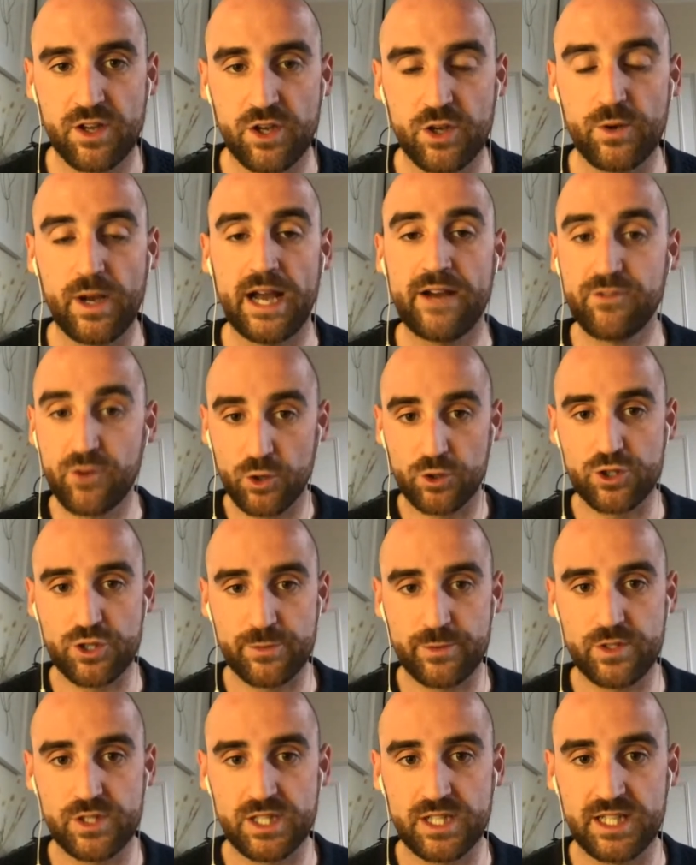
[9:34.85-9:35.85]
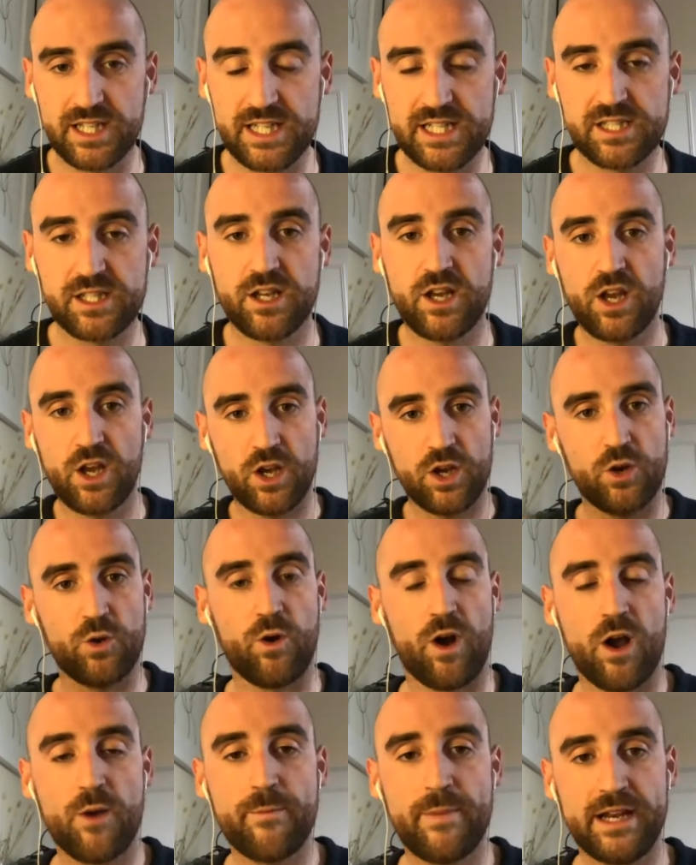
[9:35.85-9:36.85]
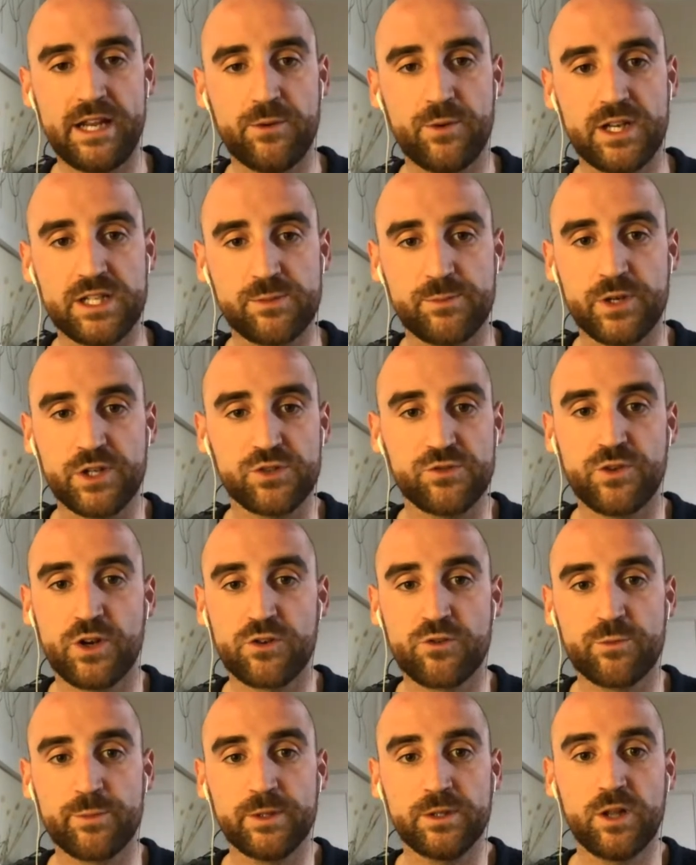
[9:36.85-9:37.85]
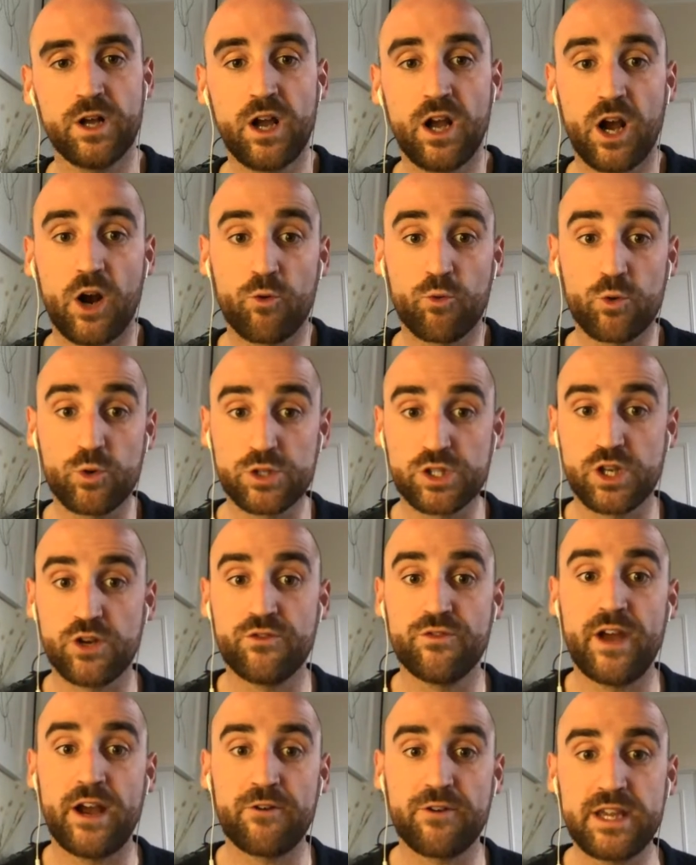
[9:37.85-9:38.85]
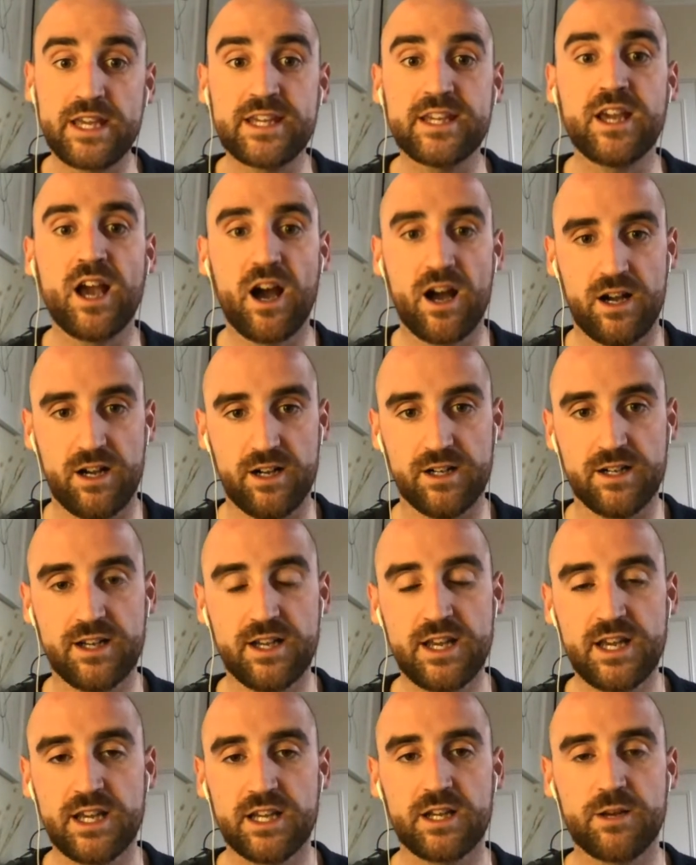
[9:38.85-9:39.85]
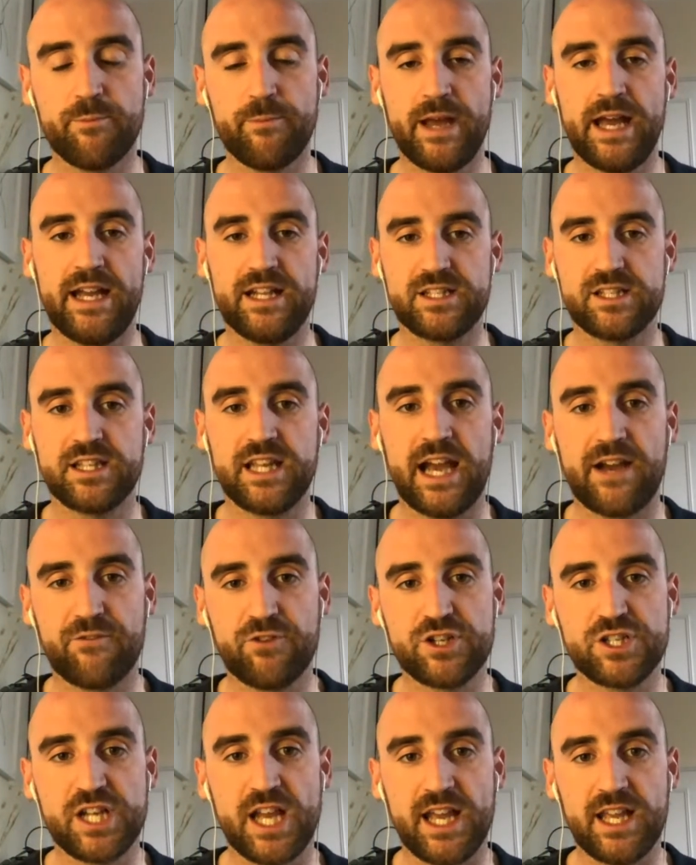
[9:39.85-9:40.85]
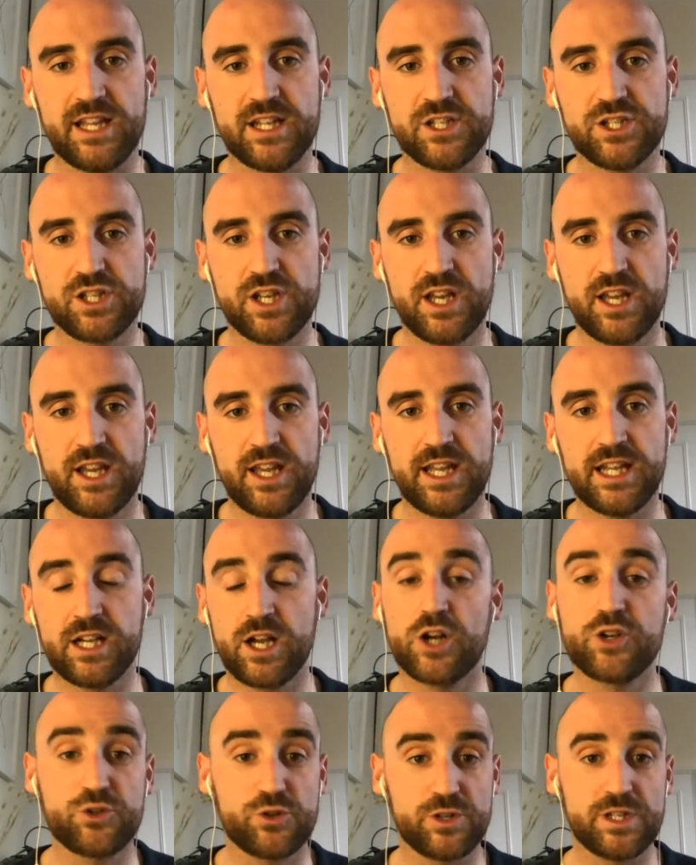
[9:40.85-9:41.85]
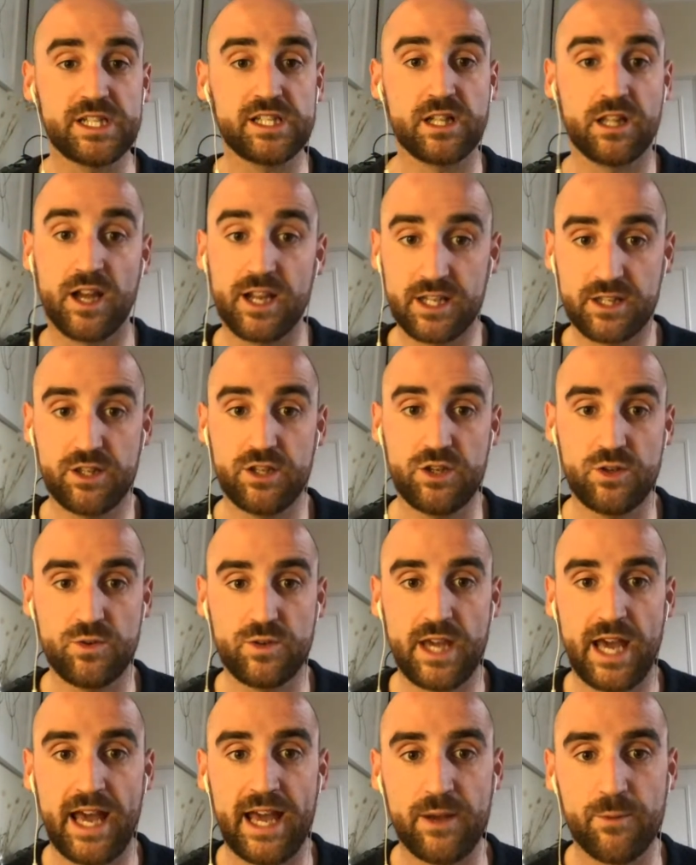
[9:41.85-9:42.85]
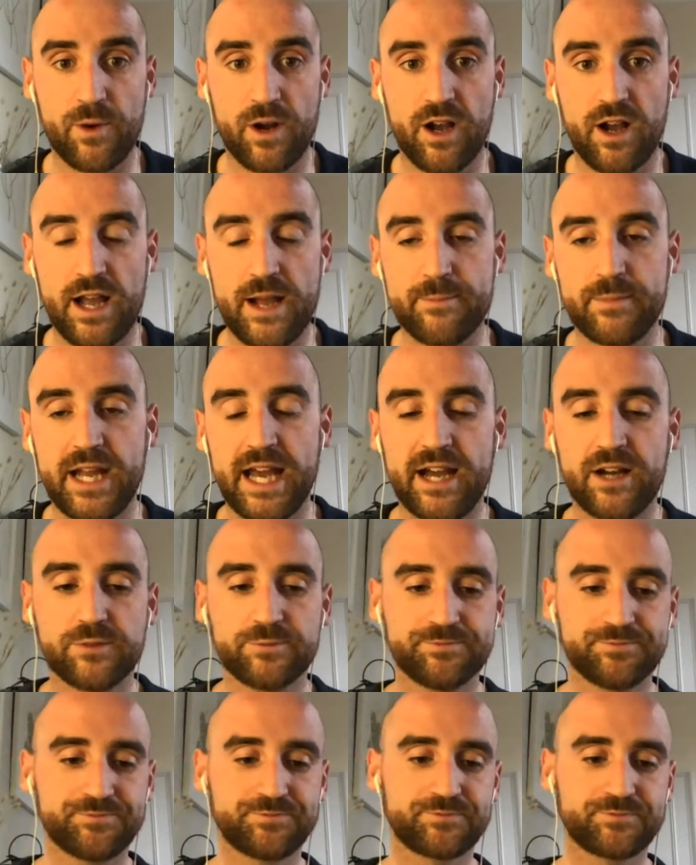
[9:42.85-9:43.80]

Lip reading: who have contributed least, who are in many ways most vulnerable, are also very young compared to the average age in countries like the UK, where I am now.